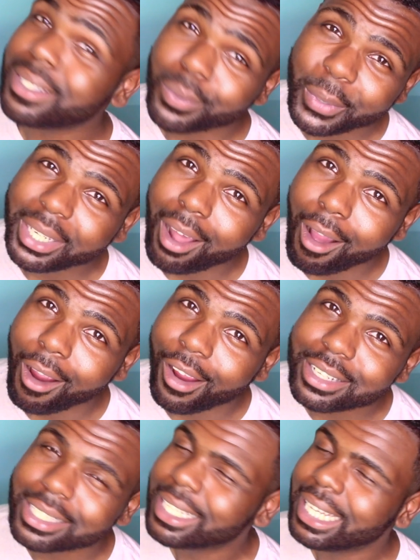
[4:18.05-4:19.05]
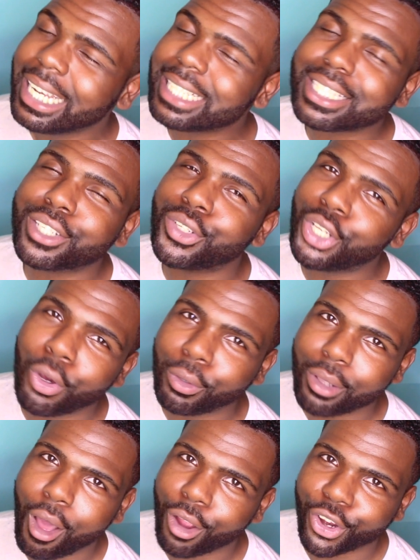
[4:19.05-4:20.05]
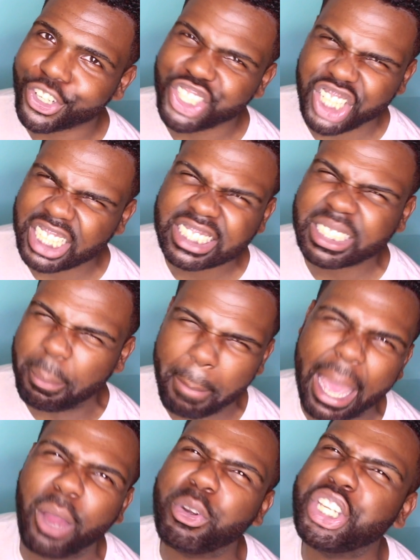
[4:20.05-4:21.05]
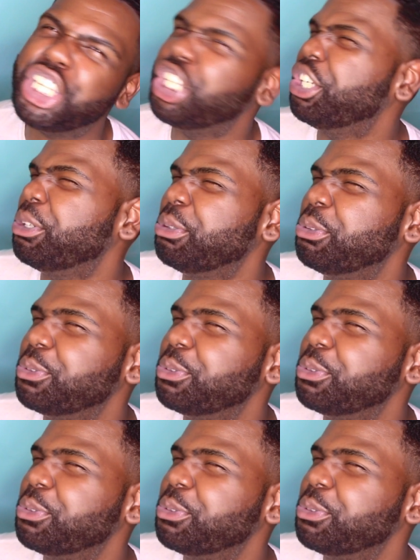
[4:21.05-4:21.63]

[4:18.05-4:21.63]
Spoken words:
Sweetheart, it's no longer just about you.